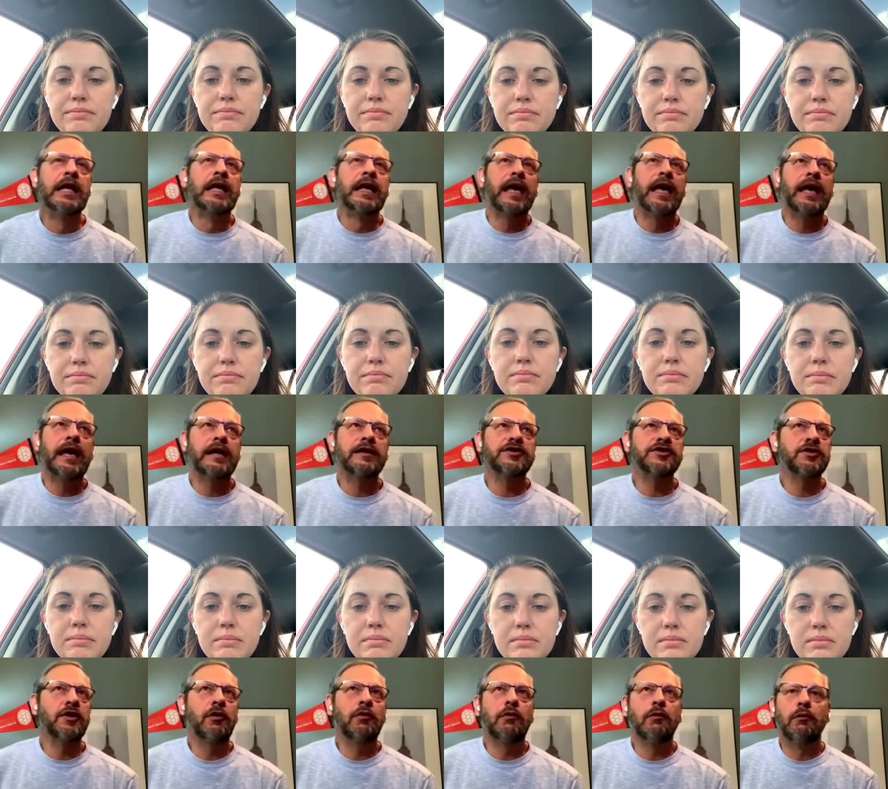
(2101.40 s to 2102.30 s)
Speaker 1: serve.
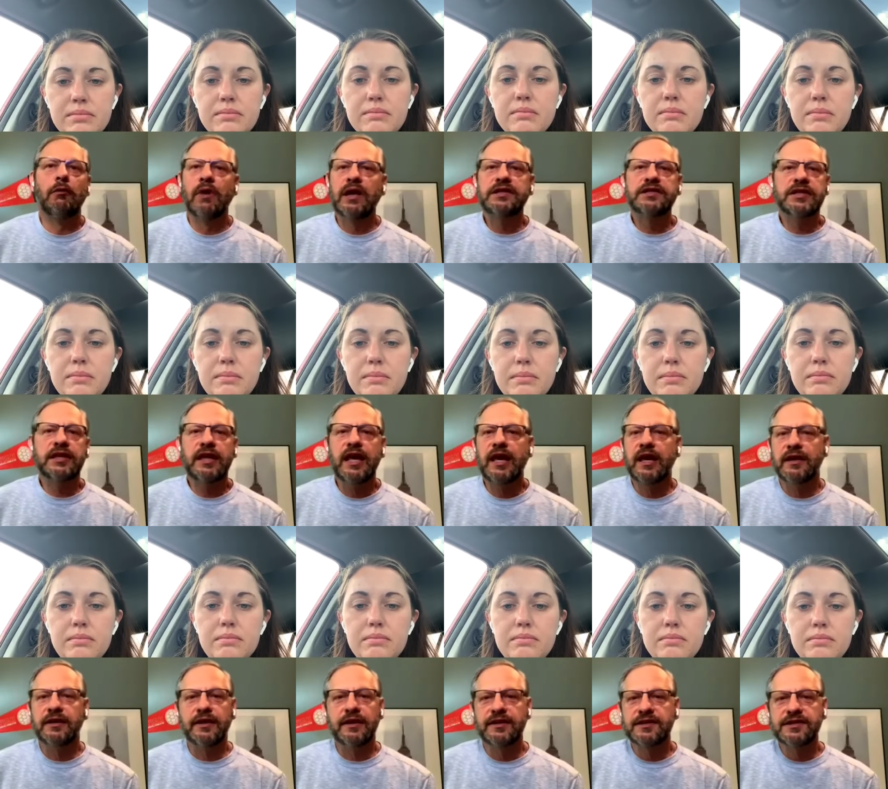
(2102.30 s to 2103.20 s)
And, and so
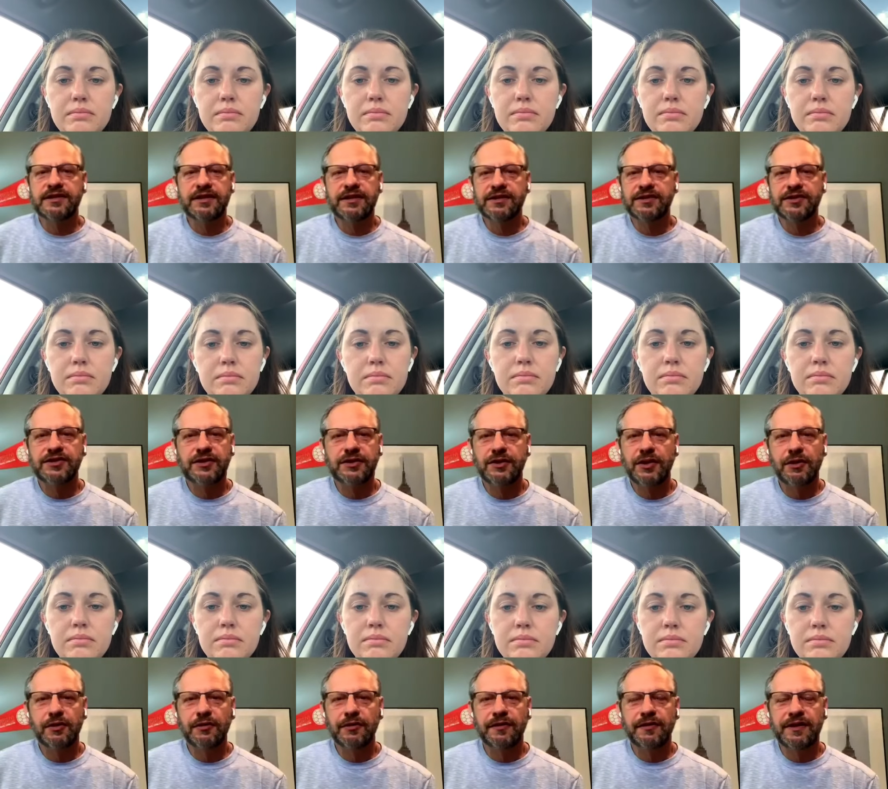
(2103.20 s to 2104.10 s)
once again, this
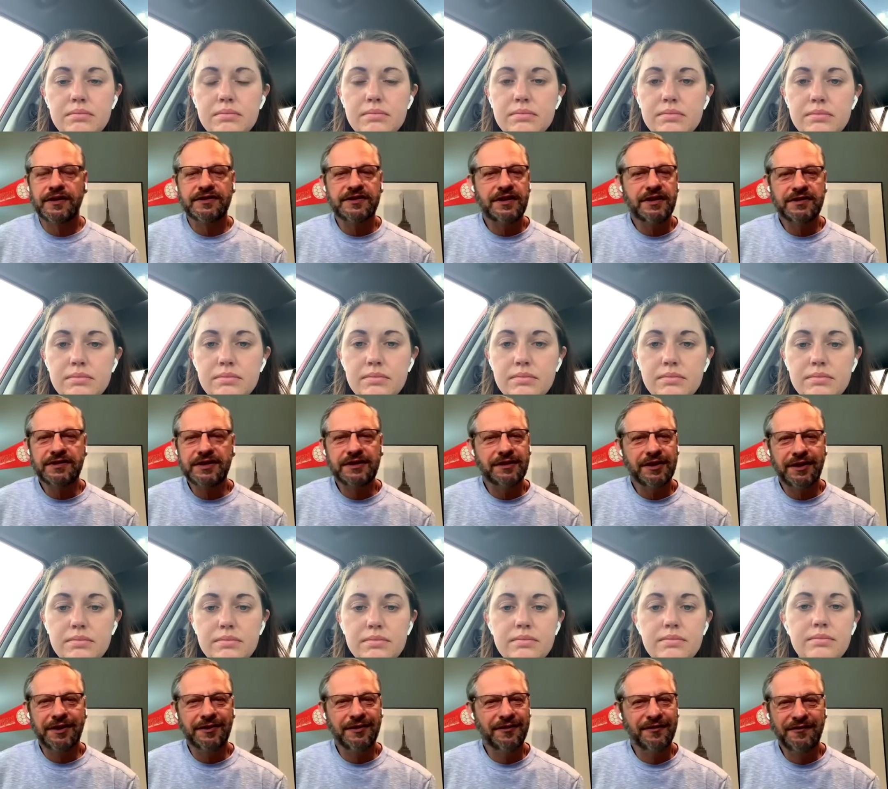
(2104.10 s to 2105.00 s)
is, you know,
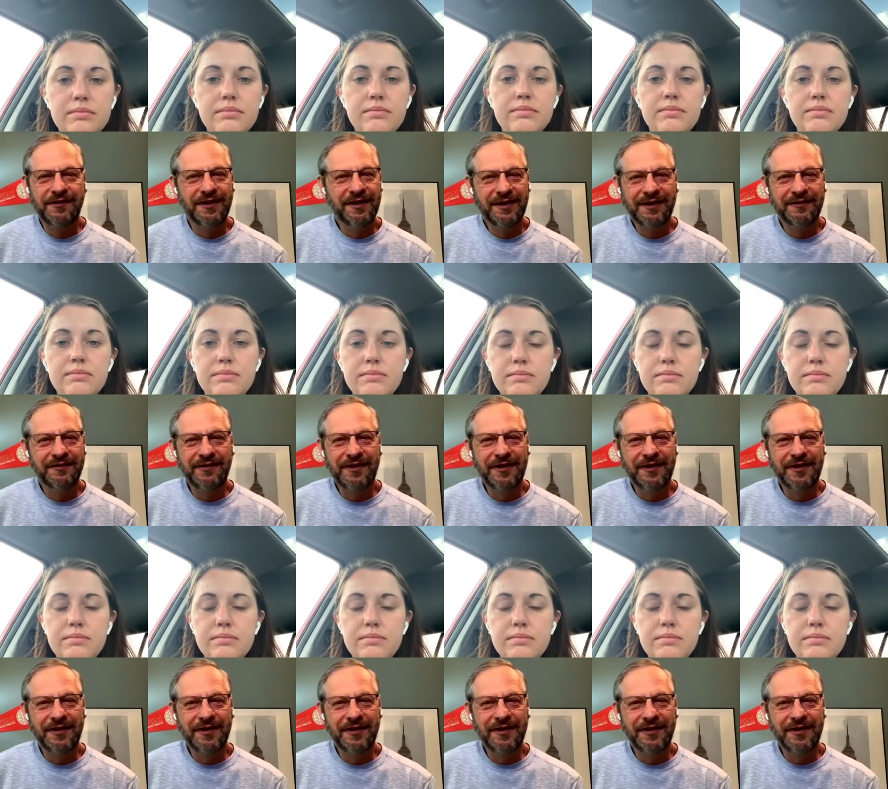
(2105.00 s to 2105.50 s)
this isn't